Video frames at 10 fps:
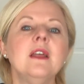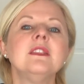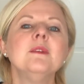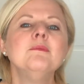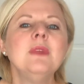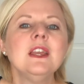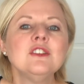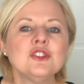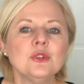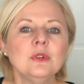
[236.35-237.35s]
then make
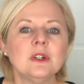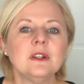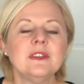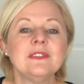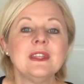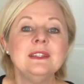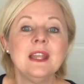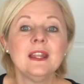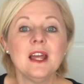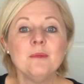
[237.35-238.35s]
sure that the
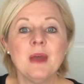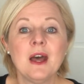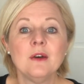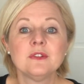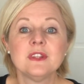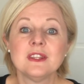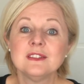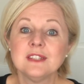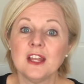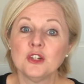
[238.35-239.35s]
net amount that the
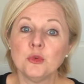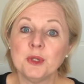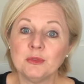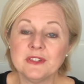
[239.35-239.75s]
seller will be